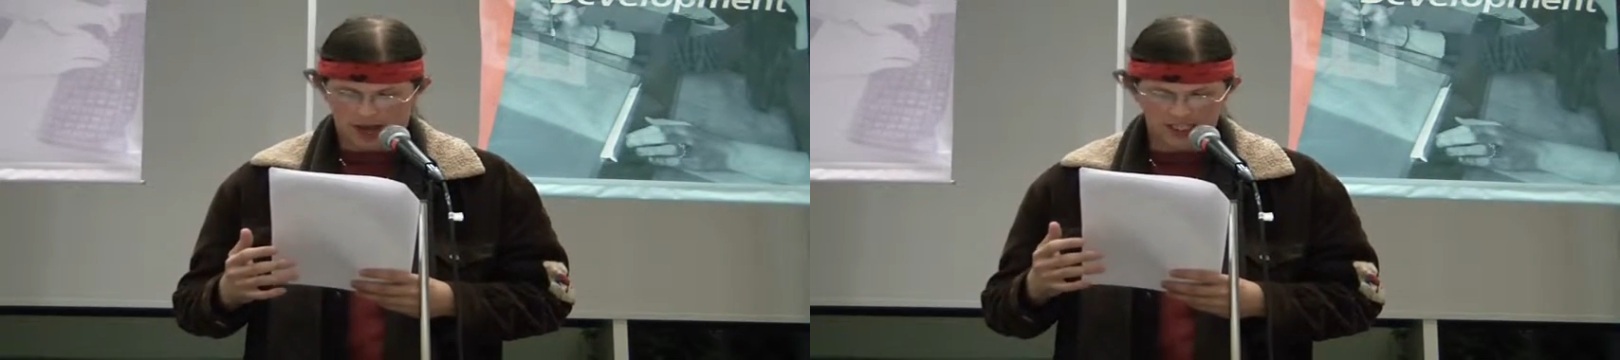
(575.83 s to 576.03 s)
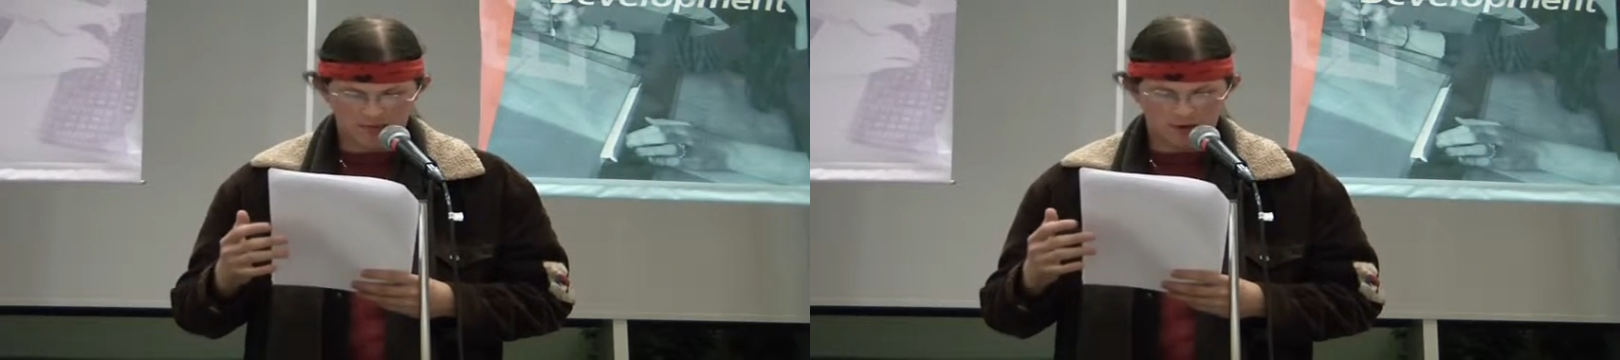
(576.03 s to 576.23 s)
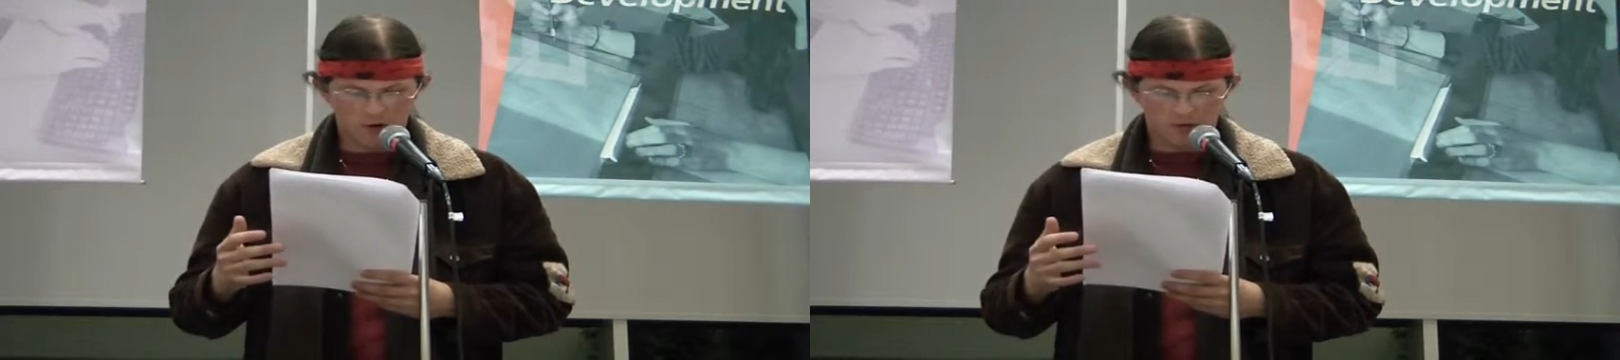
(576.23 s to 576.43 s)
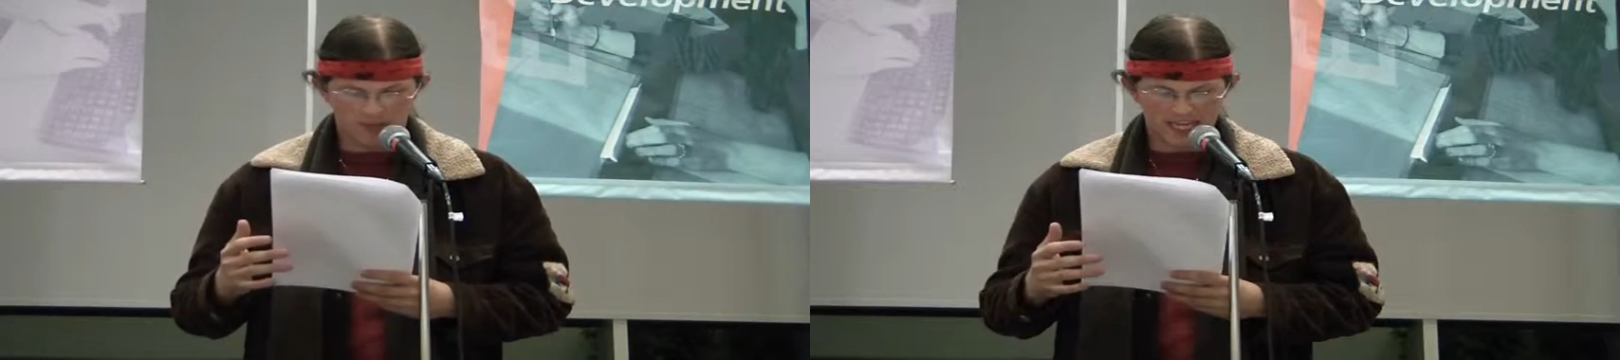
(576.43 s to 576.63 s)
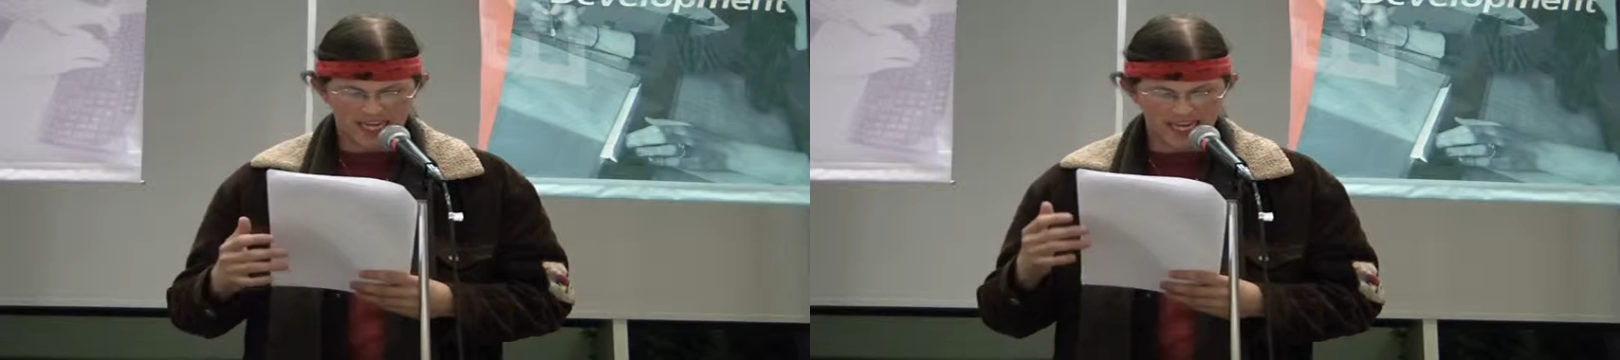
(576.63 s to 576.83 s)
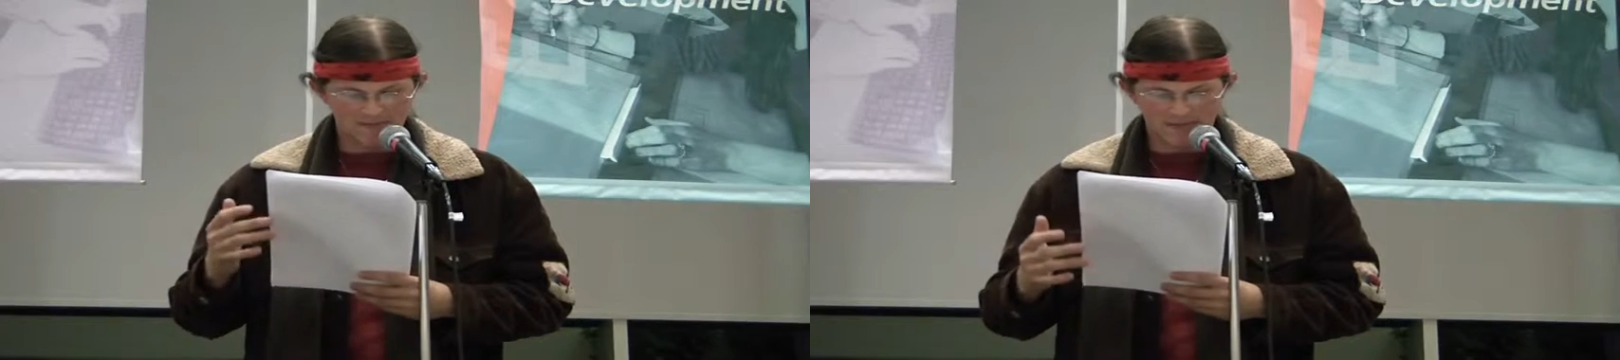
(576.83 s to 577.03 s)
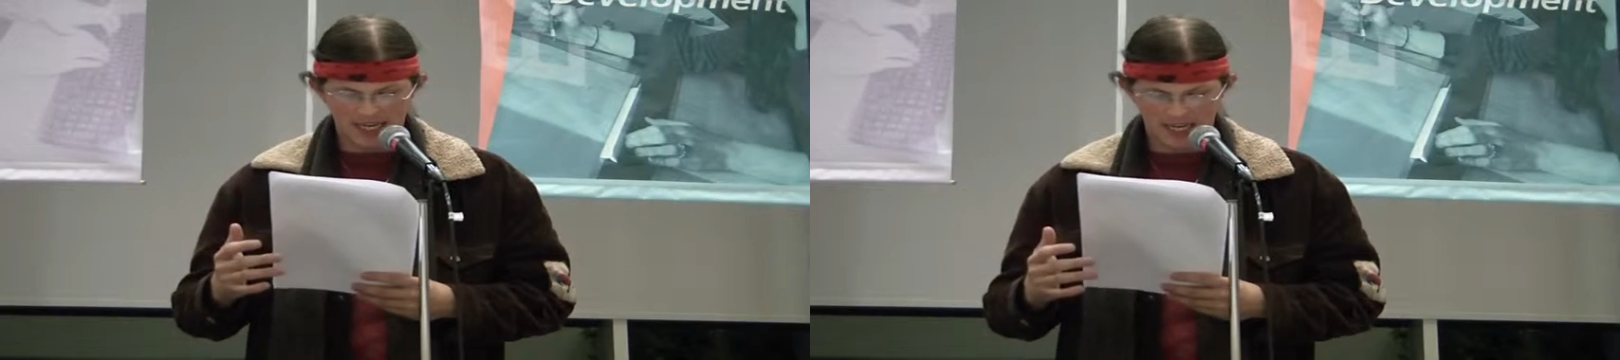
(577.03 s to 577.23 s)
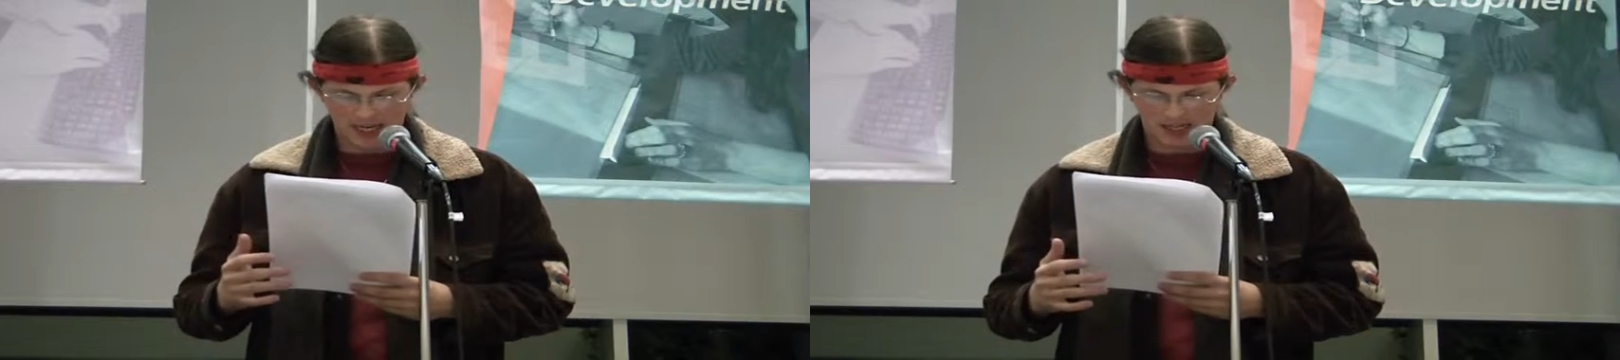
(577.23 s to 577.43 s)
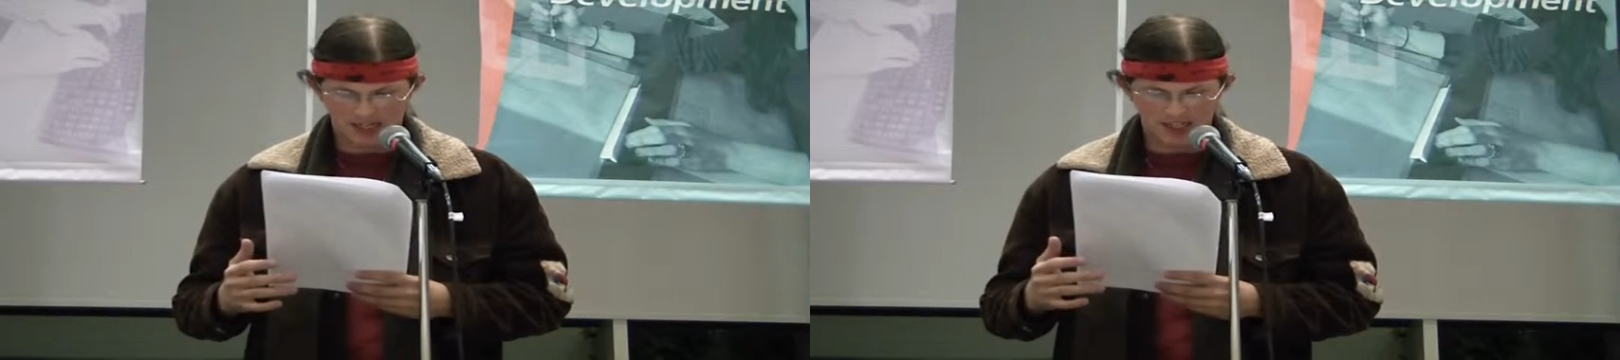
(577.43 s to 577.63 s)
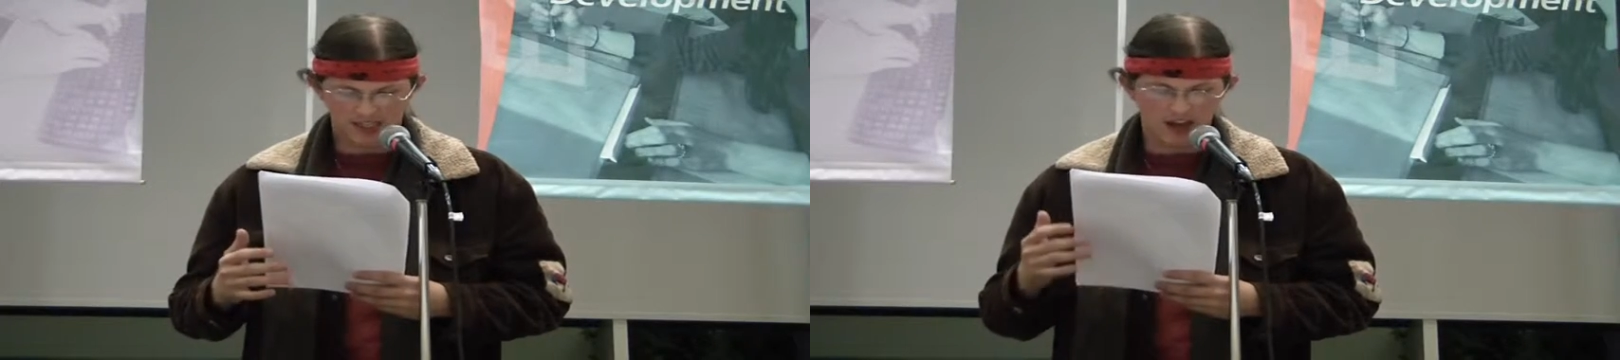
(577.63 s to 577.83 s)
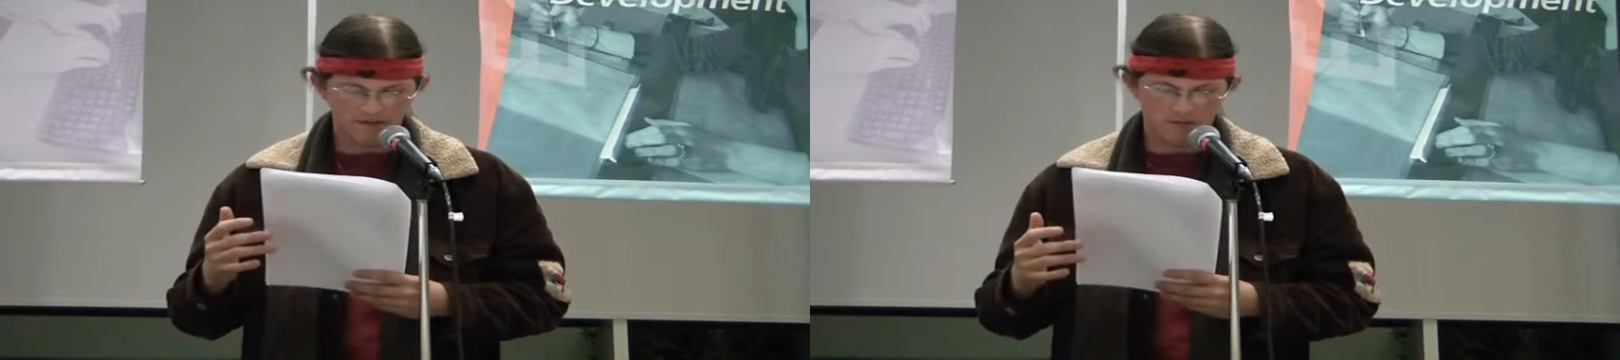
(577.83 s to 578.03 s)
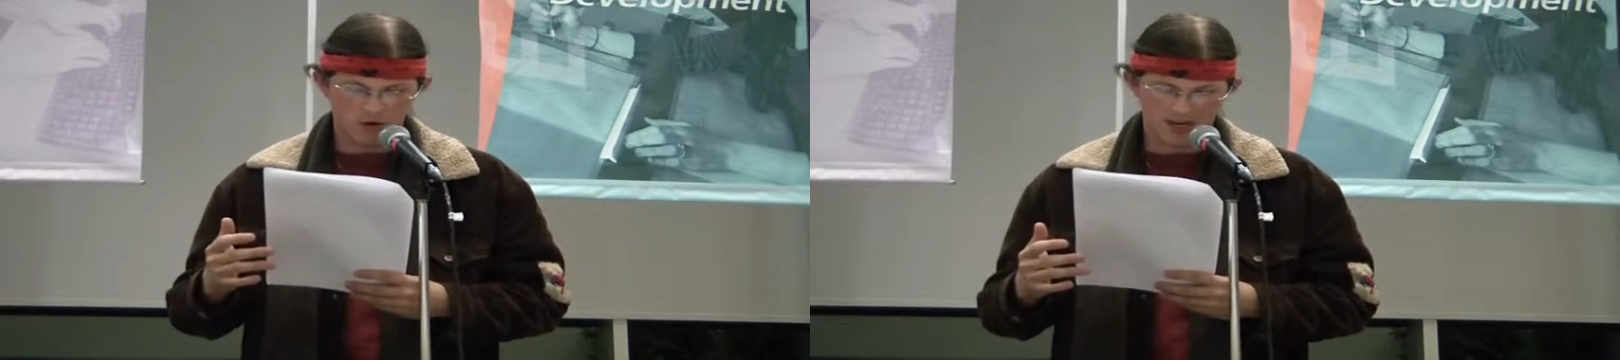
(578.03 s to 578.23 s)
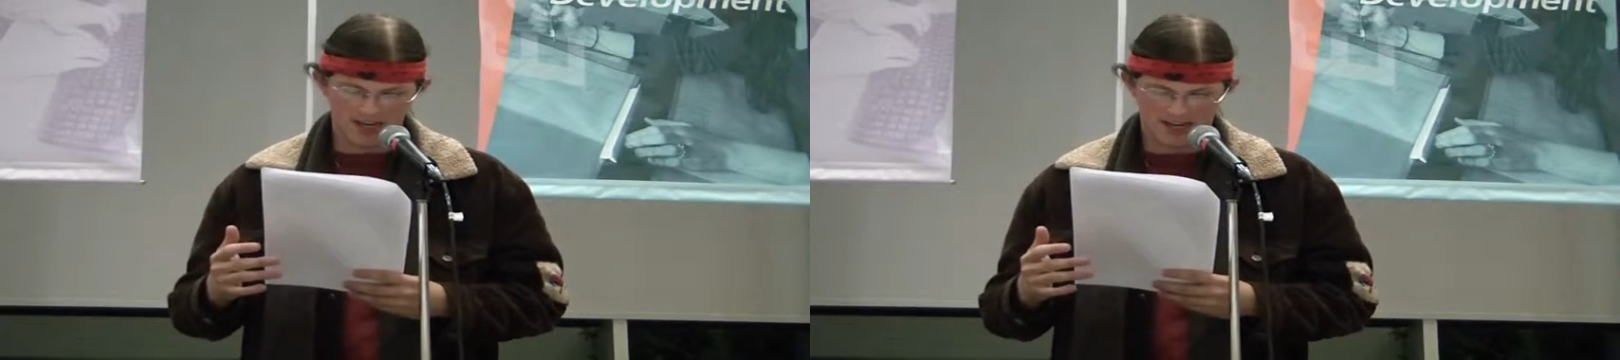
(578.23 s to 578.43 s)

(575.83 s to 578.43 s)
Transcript: I spoke, but they hit me. Tough boy.